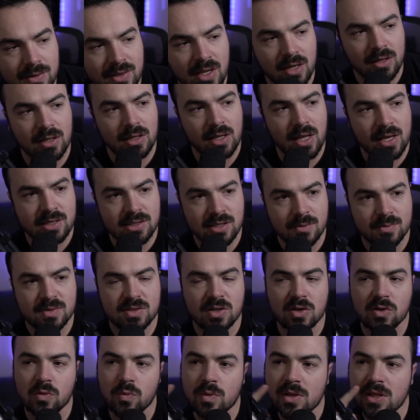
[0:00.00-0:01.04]
Now, in the last
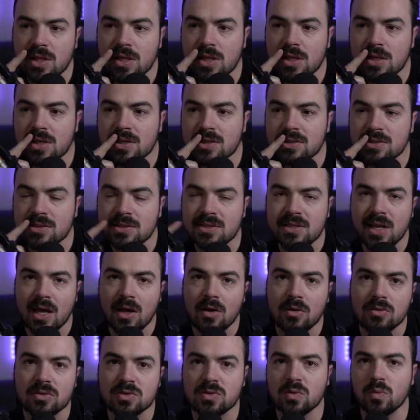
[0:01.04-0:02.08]
episode, we
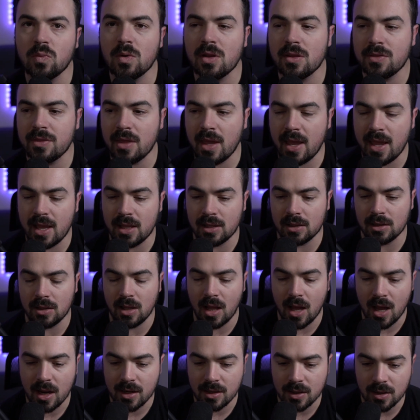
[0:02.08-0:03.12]
dealt with a
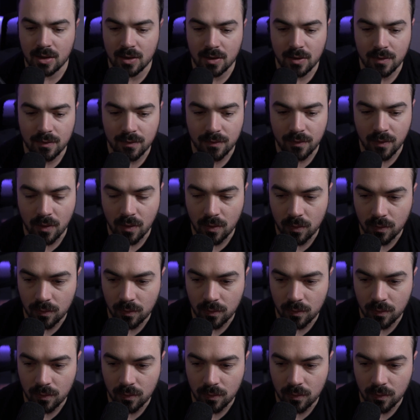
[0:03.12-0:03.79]
lot of